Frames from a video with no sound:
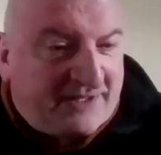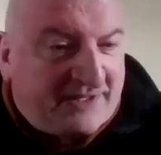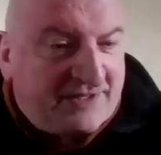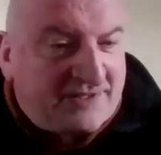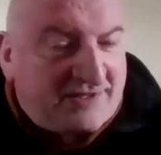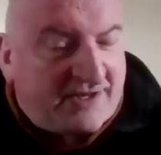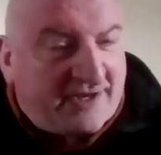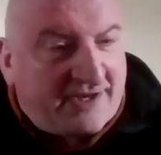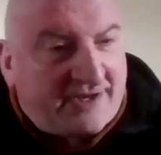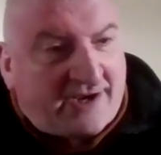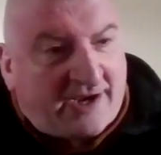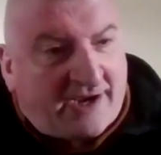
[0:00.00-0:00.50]

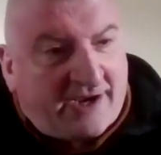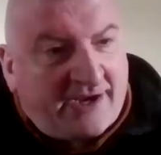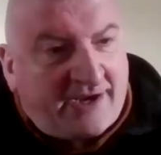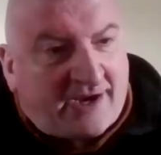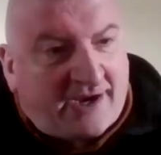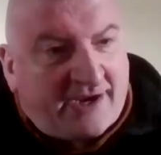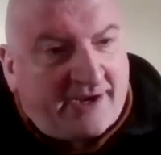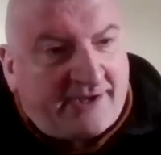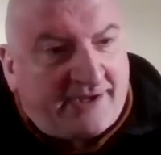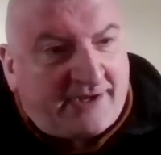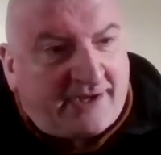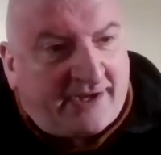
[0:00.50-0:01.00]
because
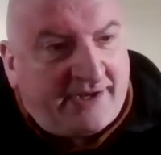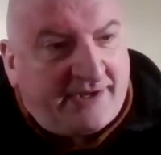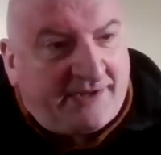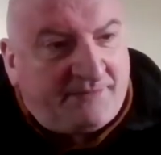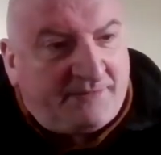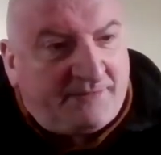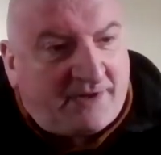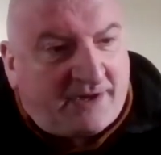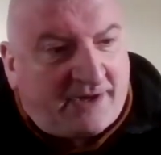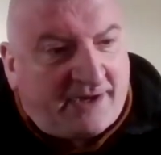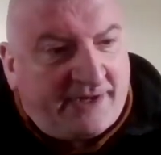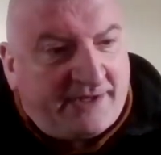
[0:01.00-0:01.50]

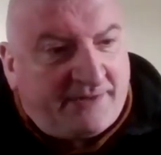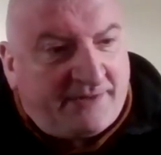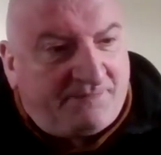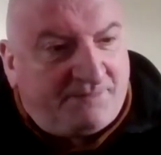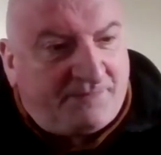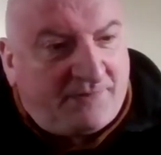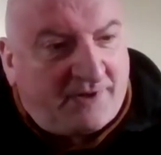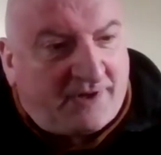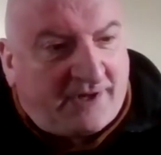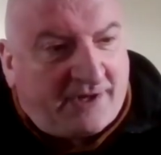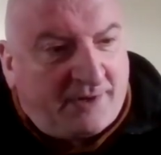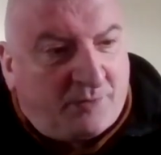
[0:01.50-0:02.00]

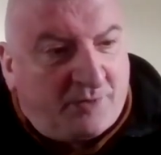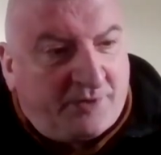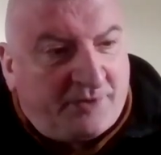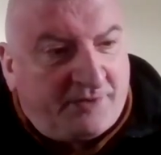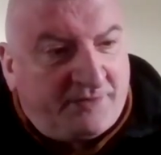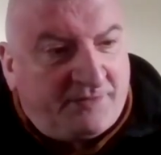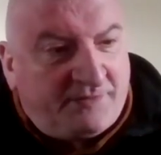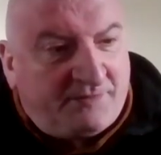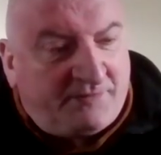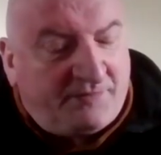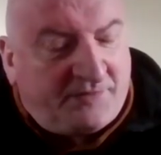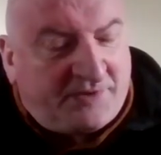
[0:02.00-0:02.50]
I
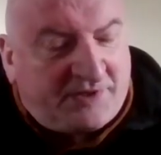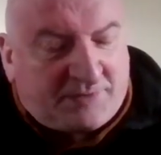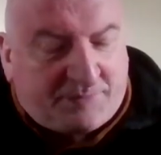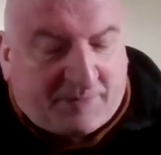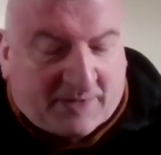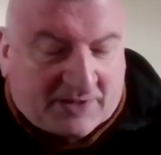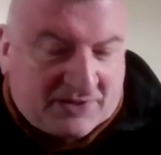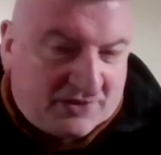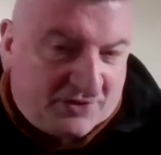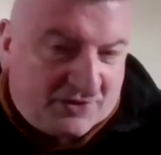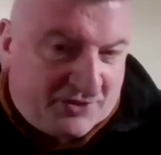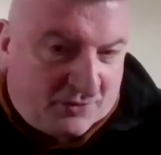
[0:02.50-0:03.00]
won the
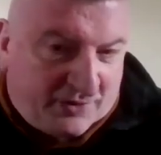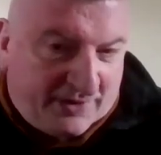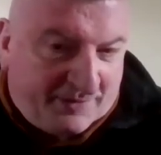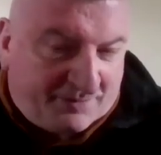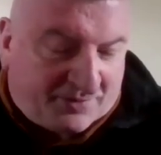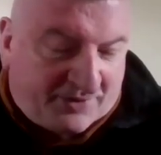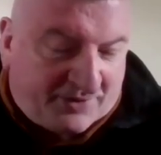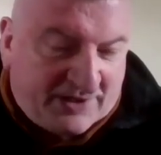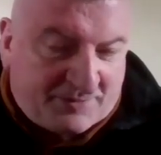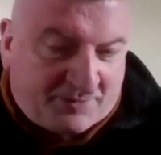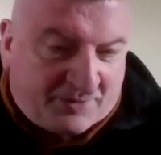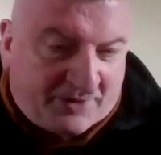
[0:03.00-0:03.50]
special jury
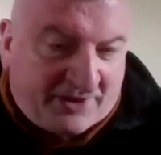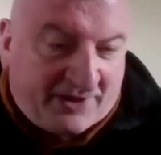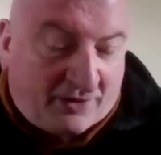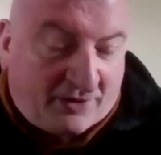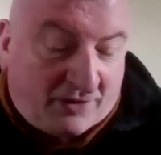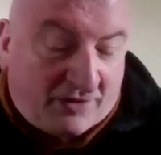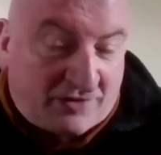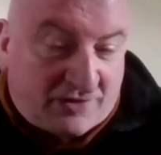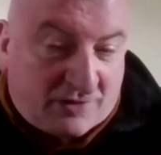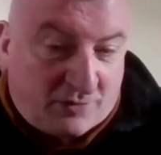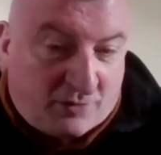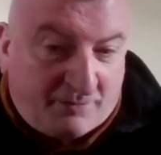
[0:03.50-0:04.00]
prize, but I
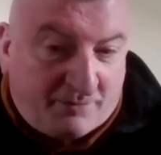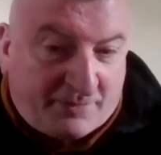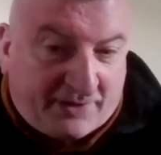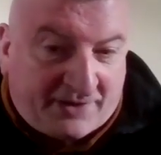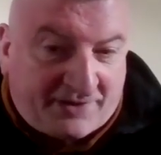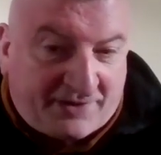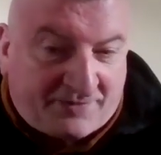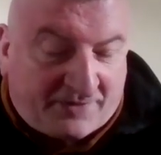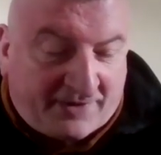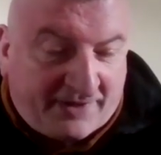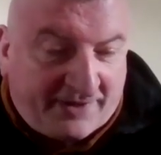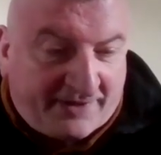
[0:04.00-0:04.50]
also won
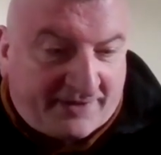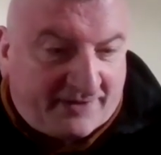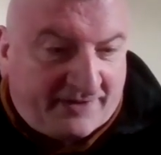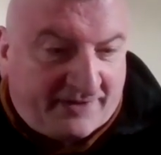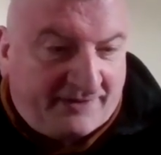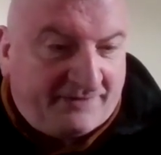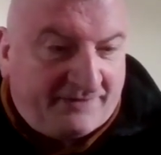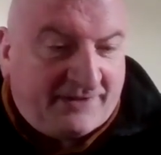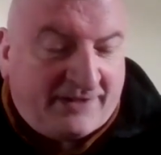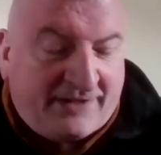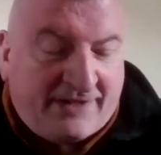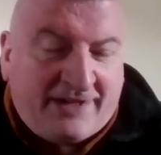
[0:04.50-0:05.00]
best writer.
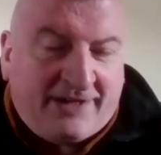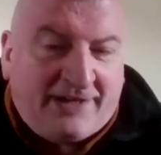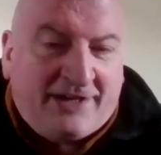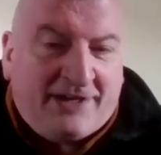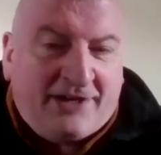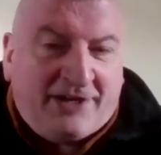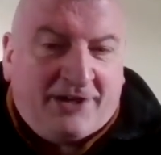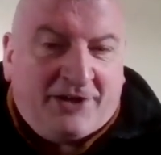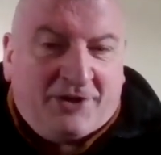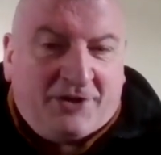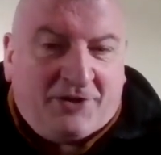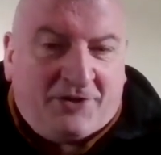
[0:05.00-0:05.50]
And
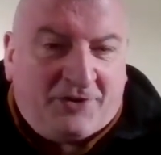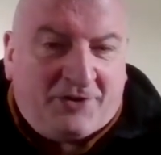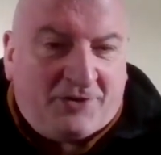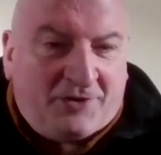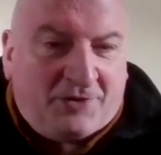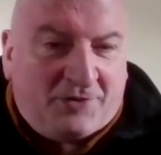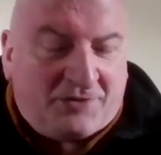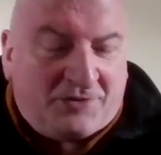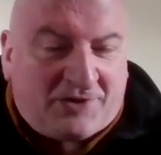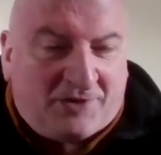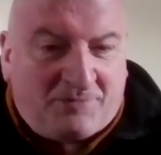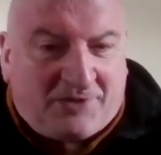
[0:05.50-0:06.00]

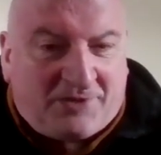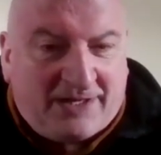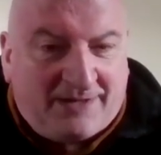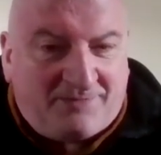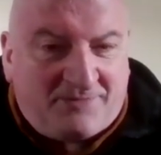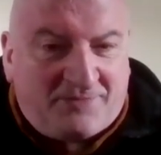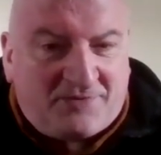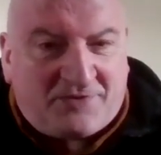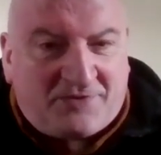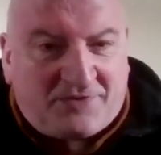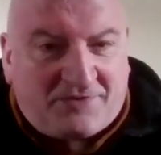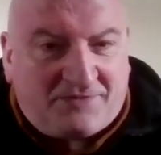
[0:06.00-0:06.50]

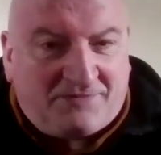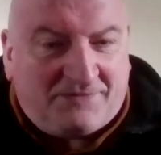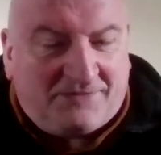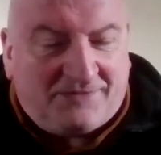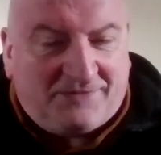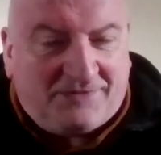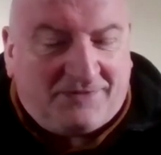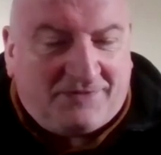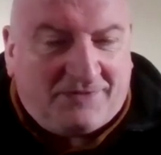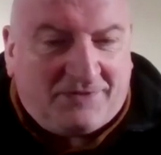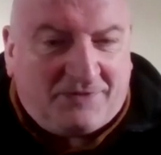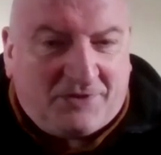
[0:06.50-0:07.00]
sometimes
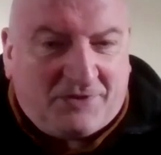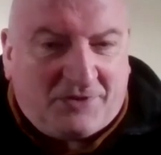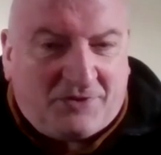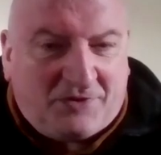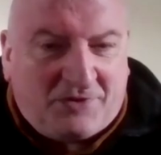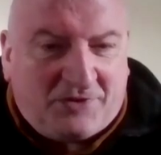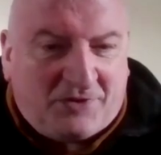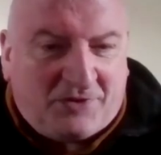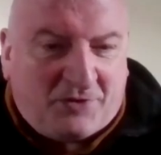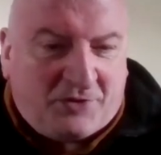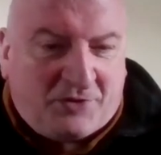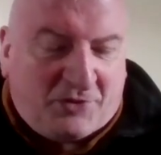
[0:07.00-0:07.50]

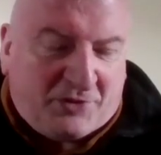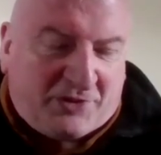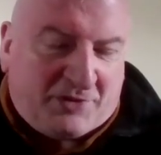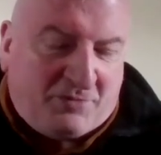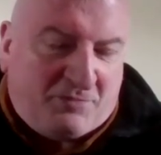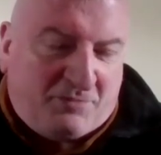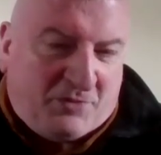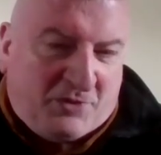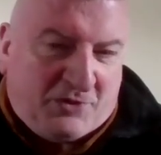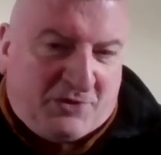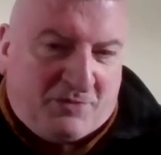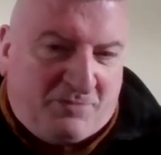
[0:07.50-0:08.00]
you
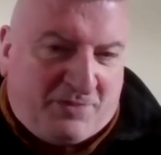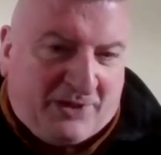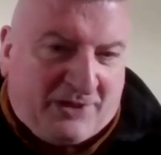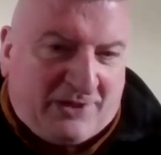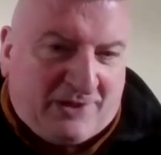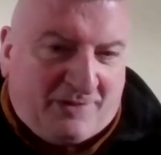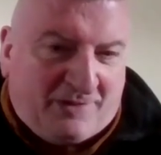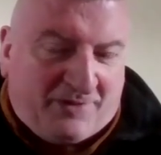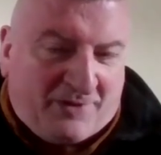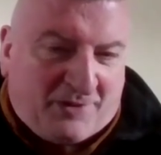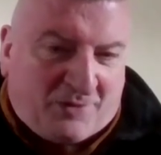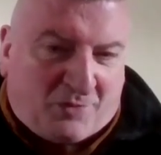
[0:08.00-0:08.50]
can
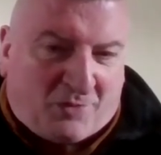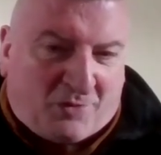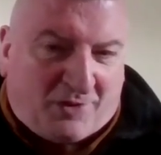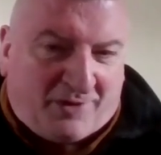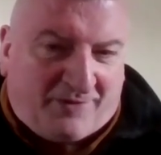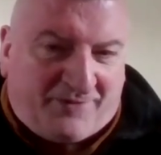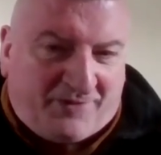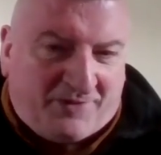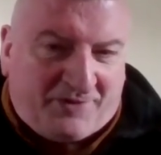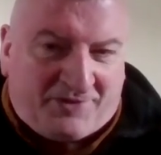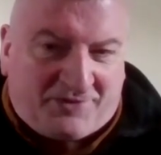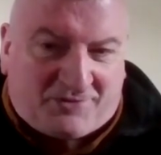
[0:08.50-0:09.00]
pick up an
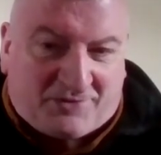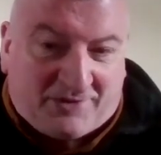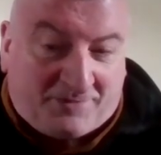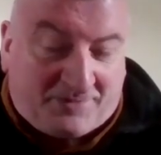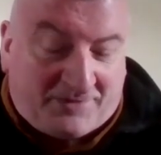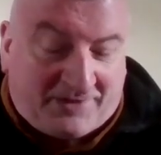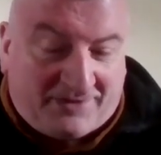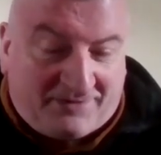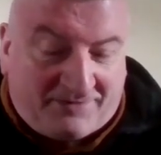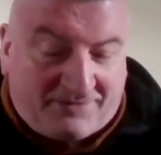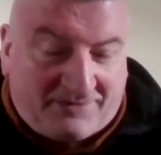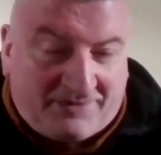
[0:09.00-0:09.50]
award for the
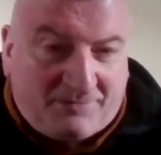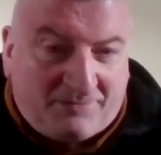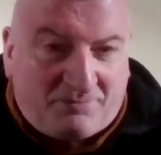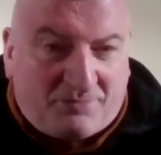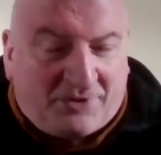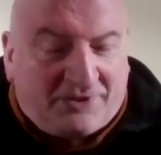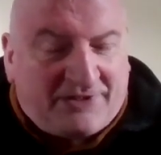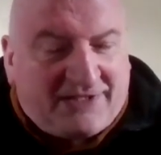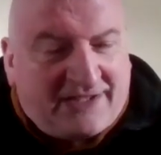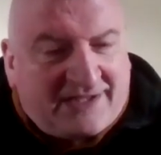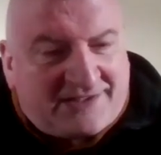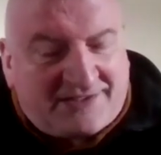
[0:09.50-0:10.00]
script,
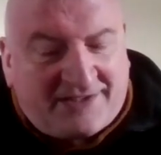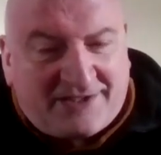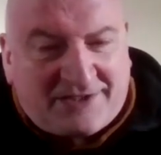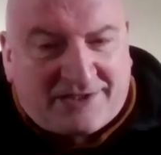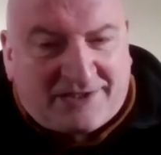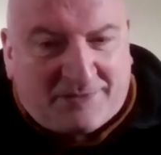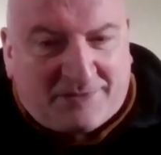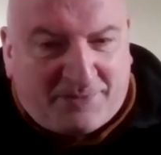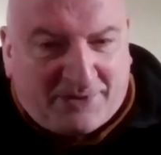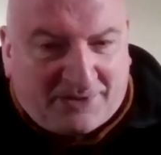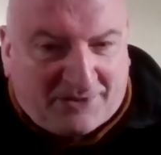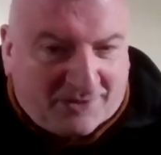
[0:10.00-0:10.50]
but it's nice
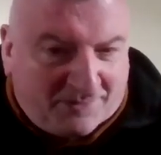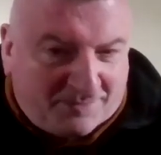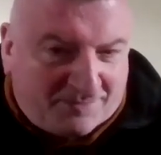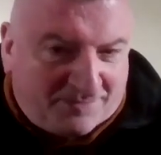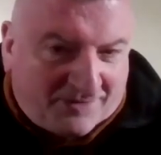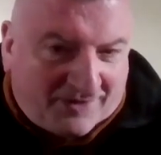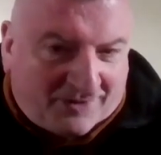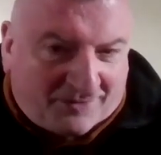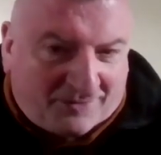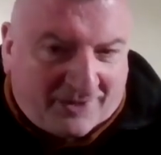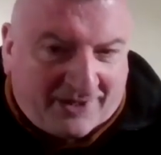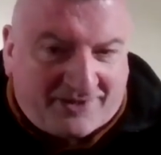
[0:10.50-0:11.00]
to pick up
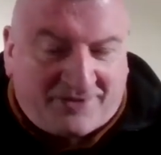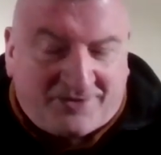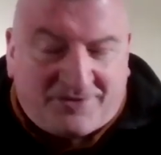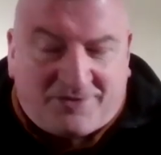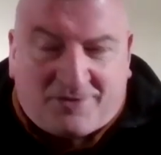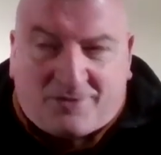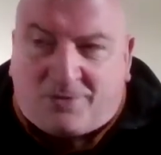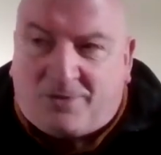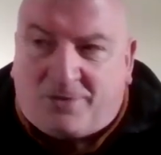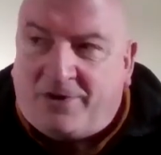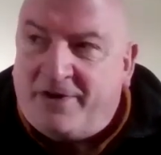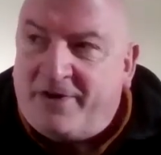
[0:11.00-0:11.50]
a writer's
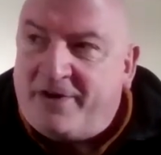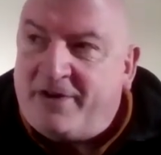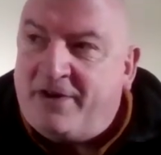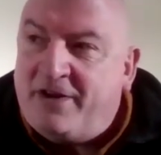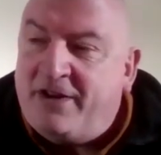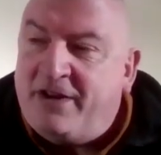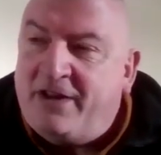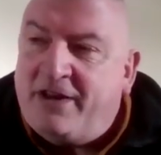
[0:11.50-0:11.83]
award.